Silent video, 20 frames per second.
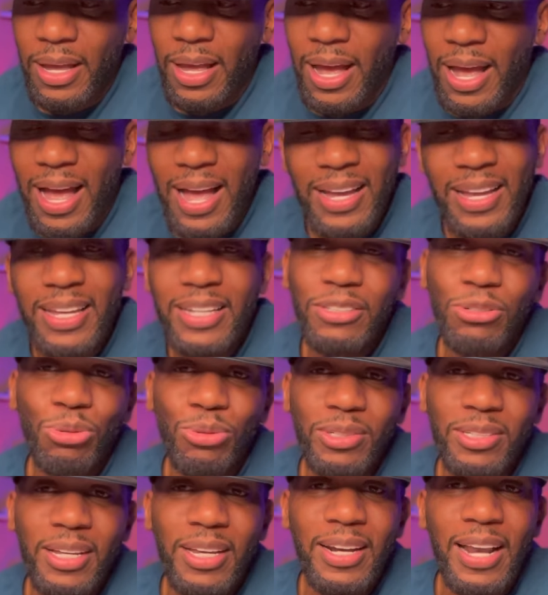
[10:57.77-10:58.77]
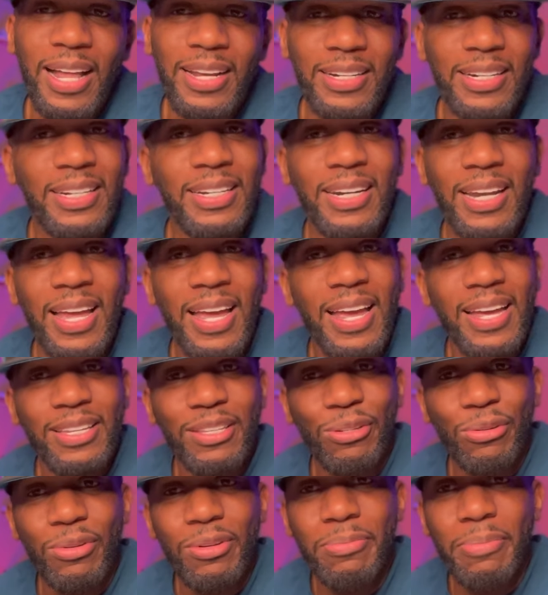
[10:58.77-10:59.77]
I guess you could say like these last
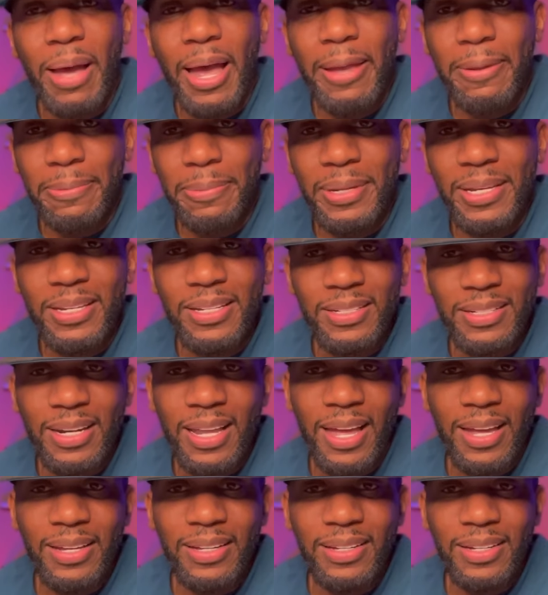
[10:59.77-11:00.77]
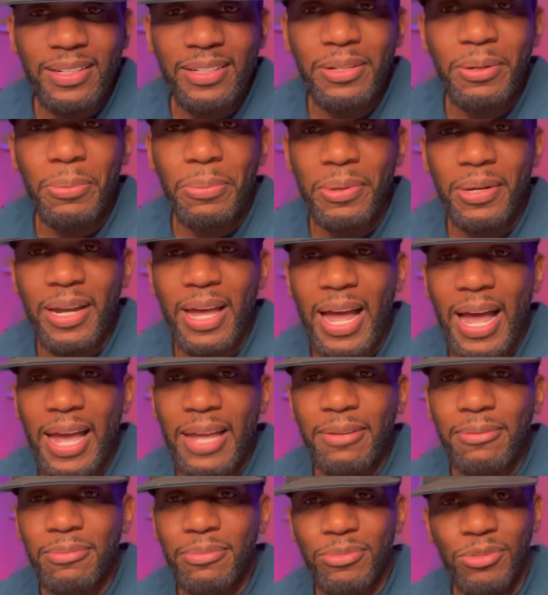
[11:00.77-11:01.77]
three might be like a little bit of
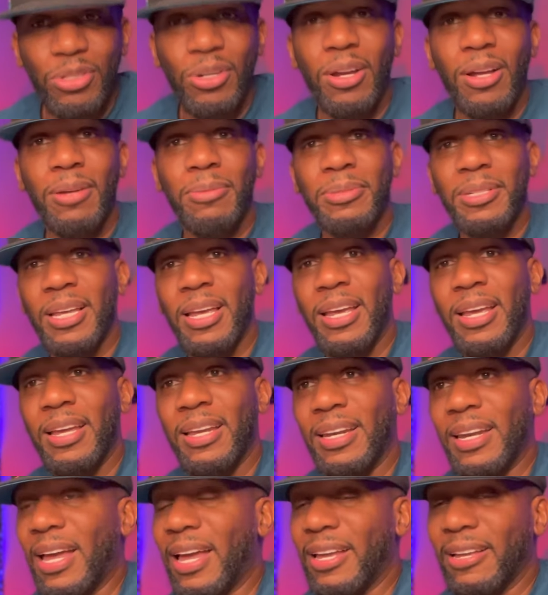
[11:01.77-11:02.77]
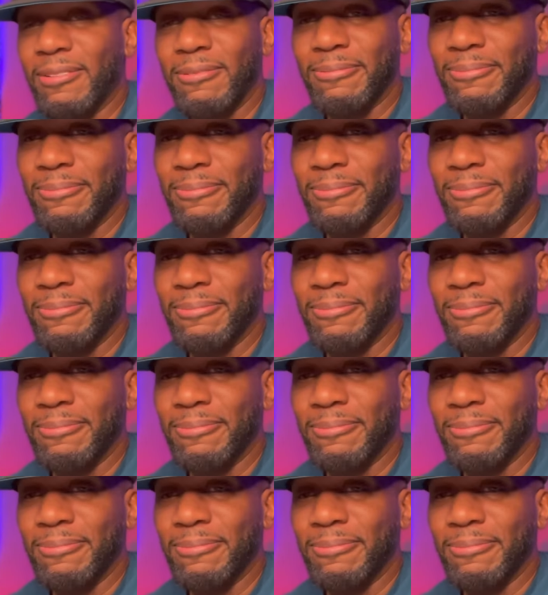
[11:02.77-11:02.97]
hype. You know what I'm saying? Like